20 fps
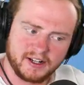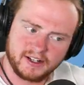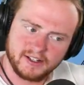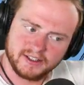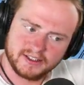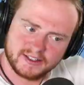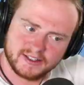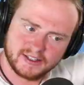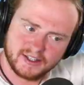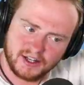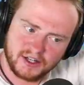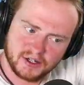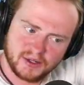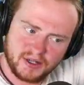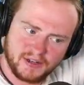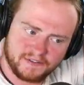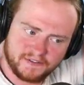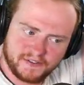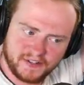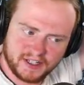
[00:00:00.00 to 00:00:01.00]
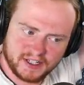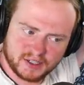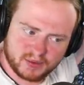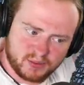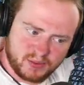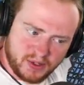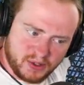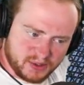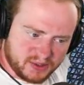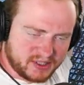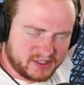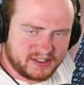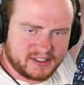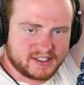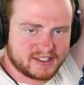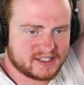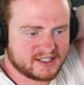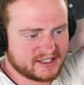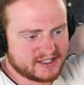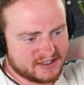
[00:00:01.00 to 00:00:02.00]
guys, so I finished building
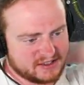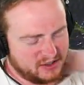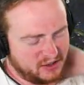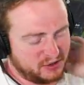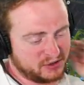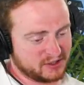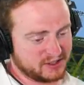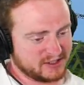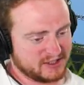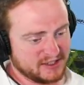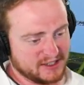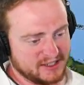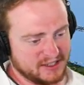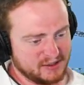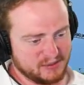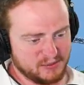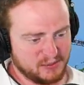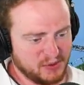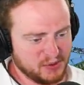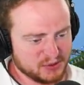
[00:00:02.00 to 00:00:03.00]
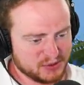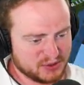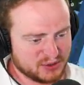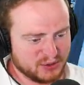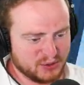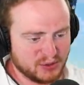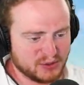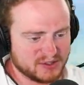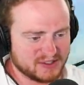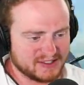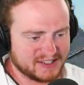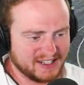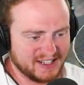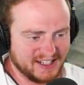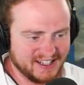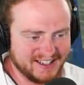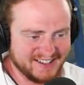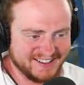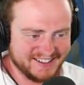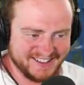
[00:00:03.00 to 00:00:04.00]
this, honestly,
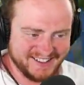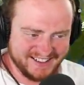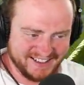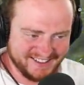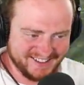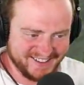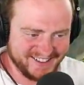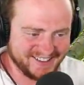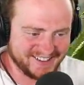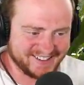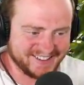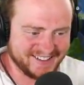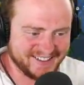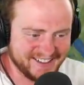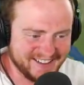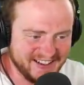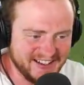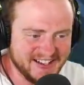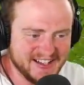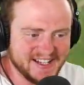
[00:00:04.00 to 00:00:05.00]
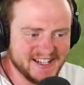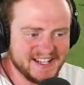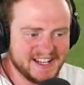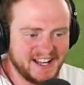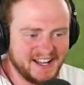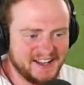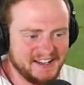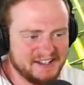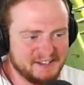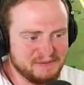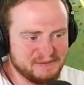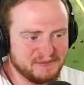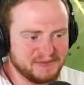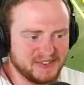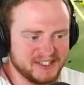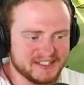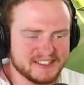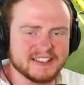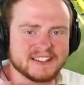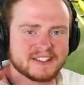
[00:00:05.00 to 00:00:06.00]
monstrosity.
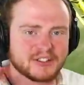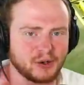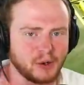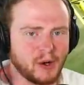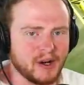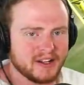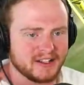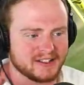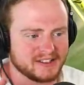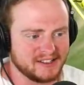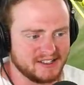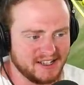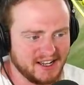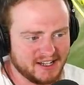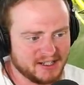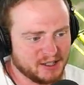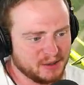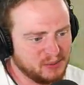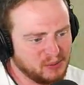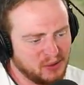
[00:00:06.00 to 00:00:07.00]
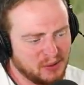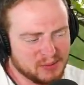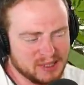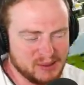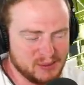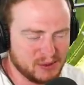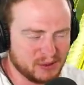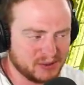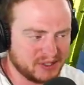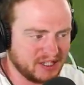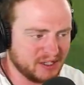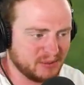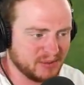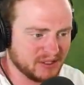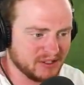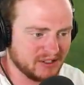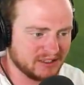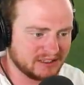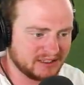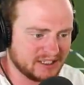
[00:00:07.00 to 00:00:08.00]
This is crazy, and I probably won't keep it
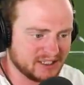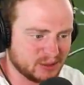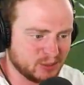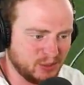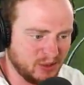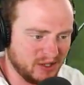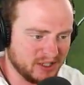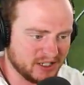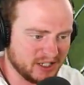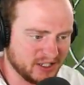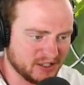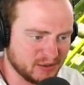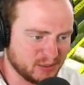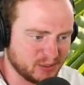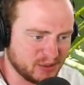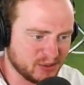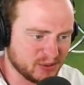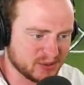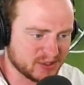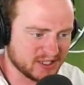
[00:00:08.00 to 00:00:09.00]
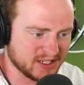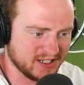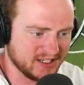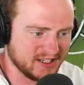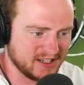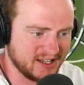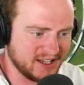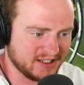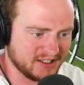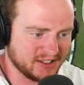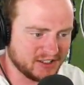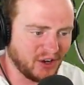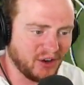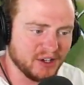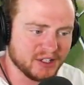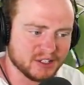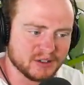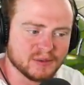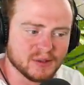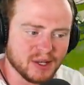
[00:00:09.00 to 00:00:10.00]
like this, but I kind of built it, and I
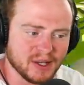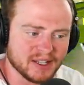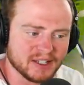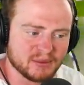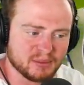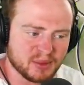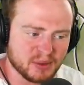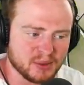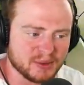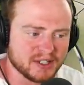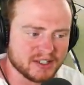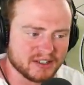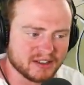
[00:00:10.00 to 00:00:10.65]
kind of like building